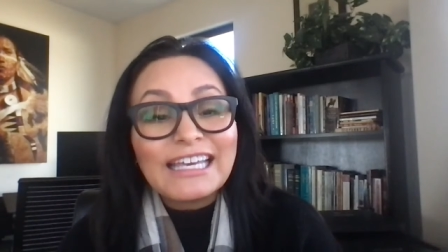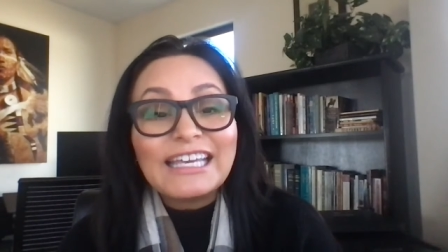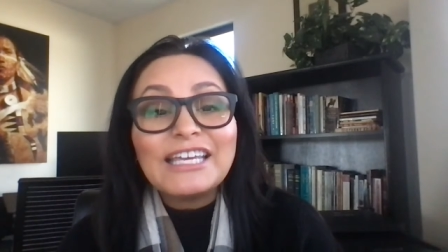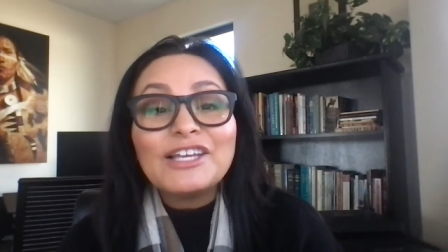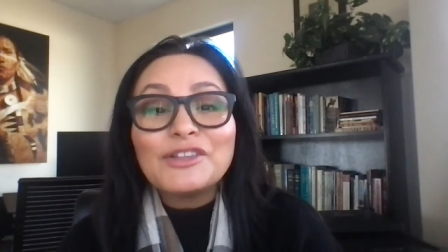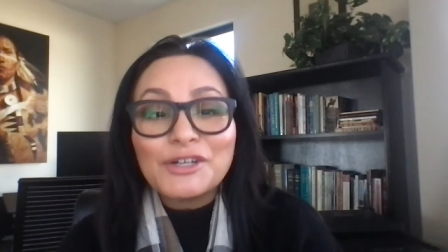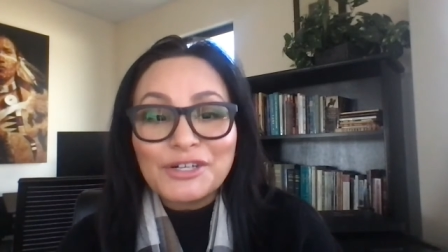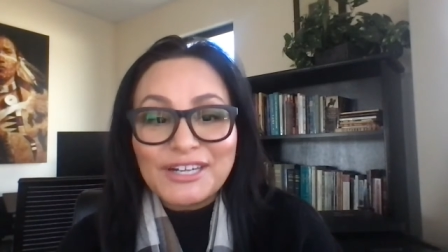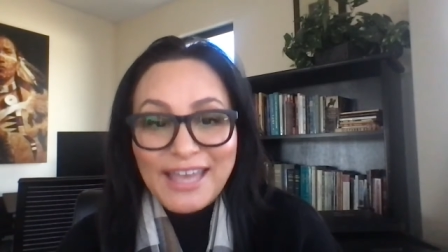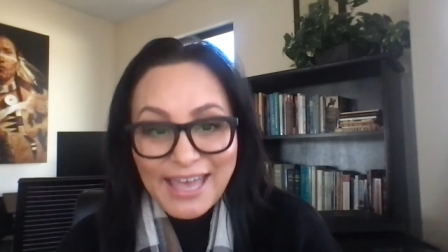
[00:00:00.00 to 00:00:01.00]

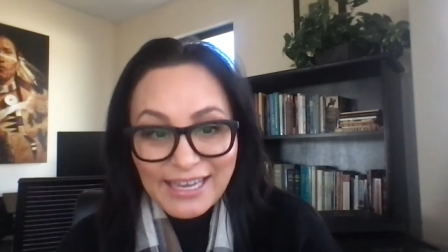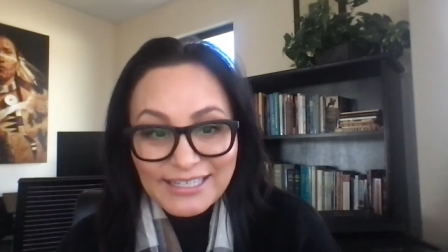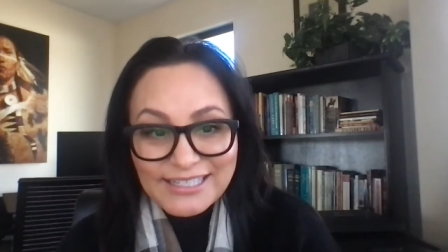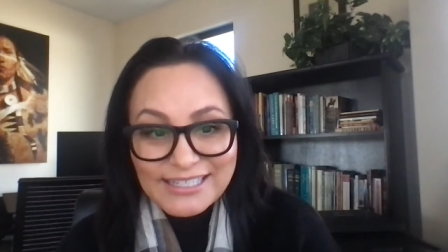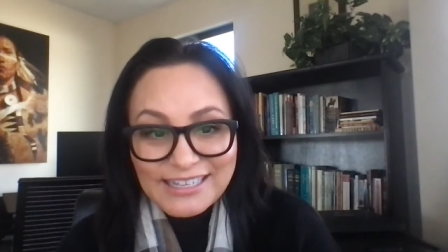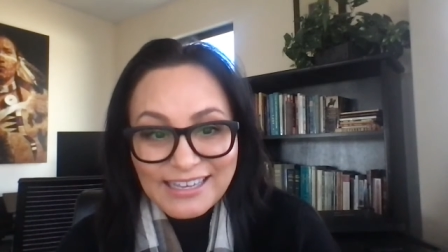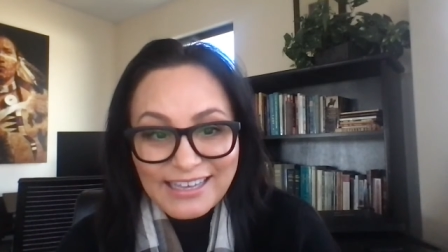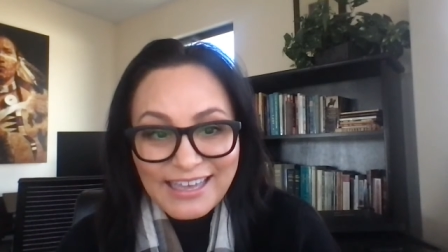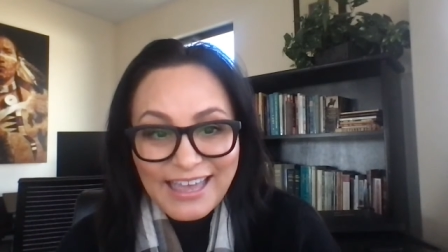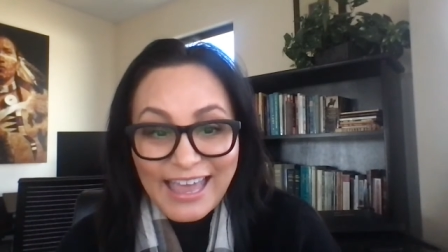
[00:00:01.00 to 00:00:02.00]
eLearnX,
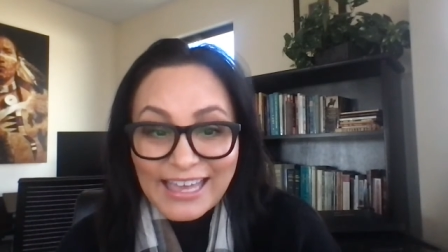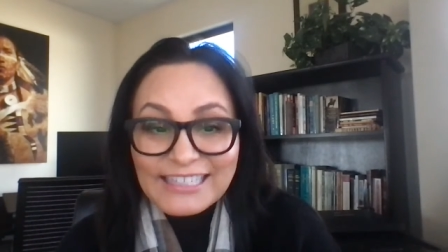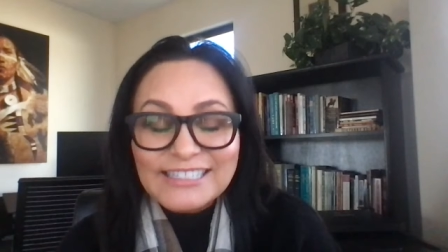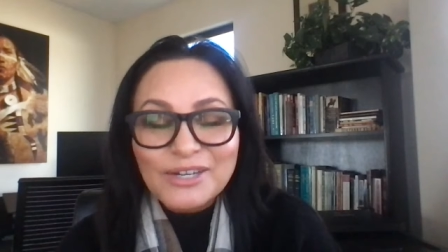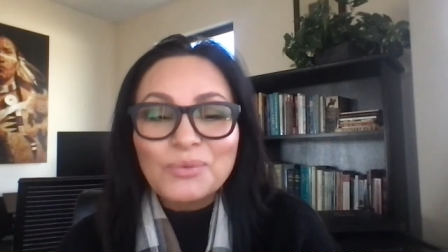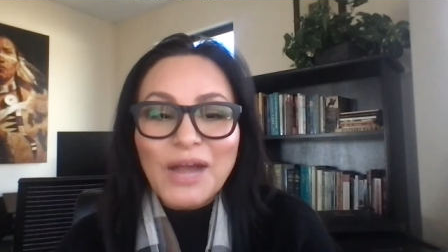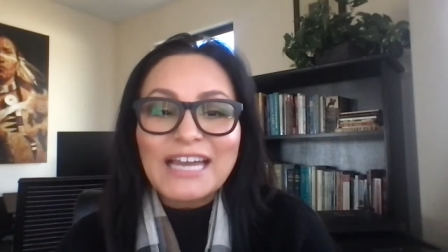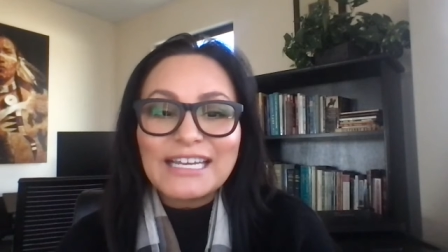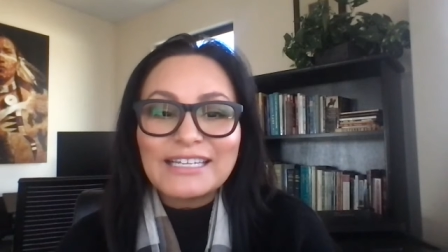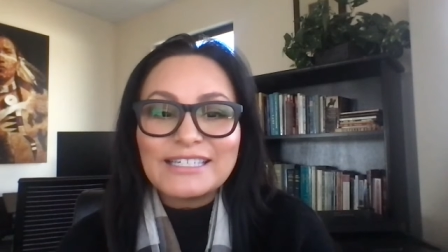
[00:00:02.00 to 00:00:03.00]
and
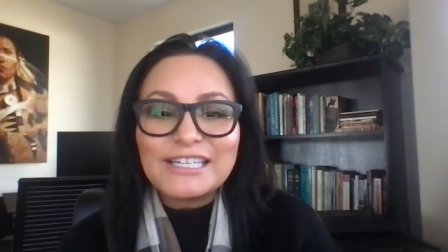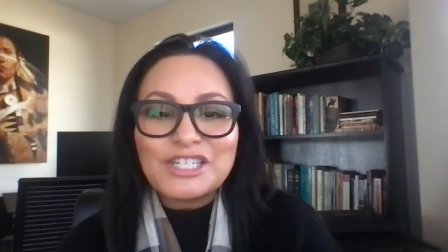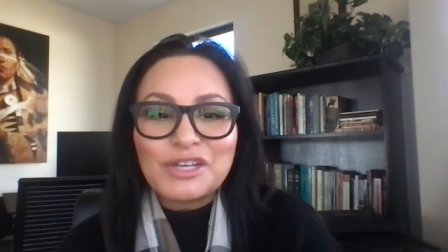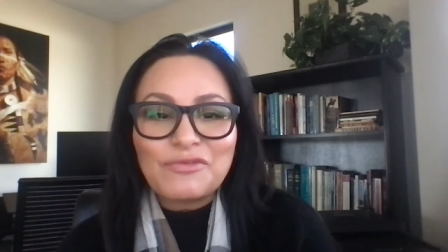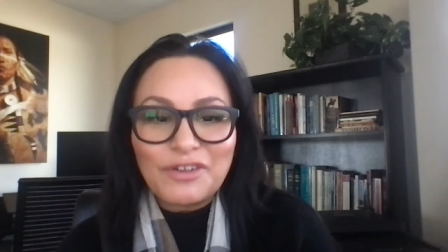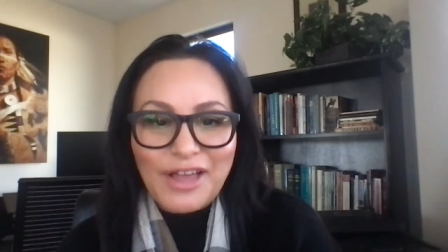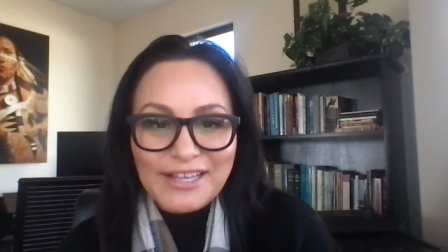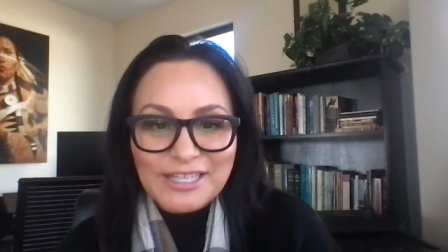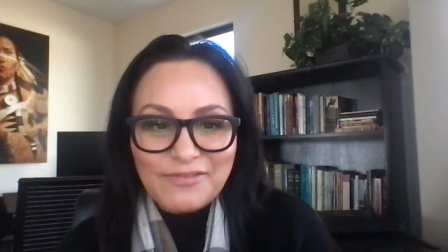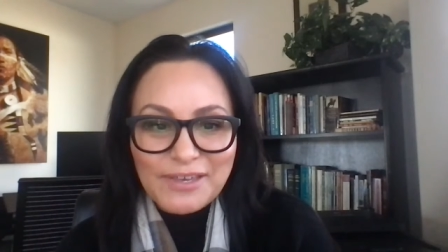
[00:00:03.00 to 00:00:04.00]
Writing a Teaching
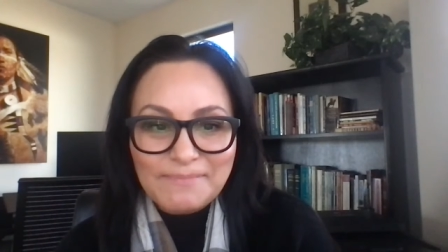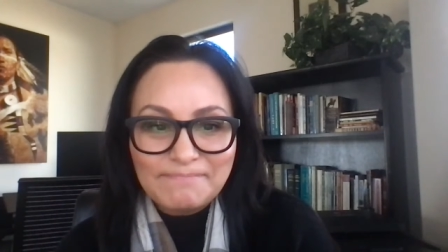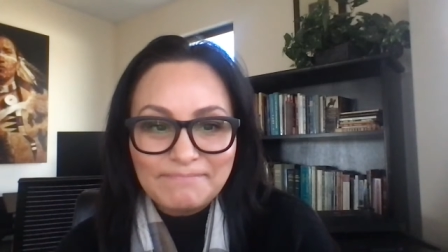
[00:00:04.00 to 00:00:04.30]
Philosophy.